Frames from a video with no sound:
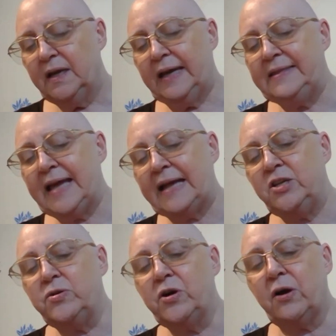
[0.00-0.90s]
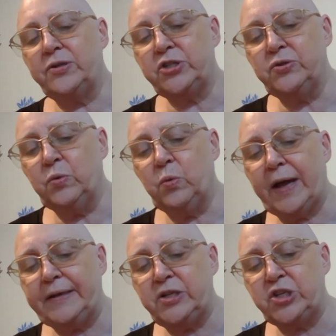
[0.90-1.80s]
And then you go to
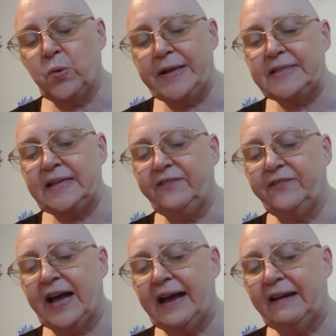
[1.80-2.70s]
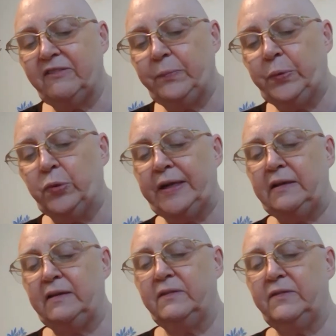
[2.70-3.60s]
one twenty-five
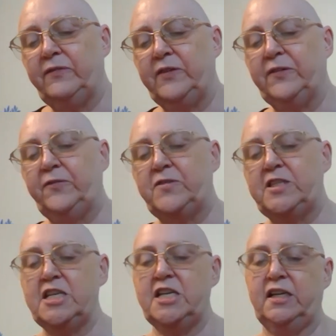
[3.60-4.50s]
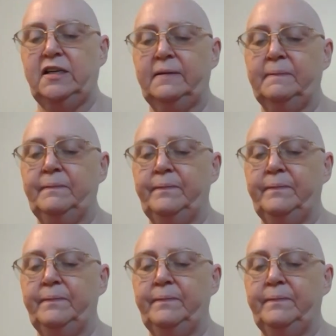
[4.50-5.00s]
point fifteen.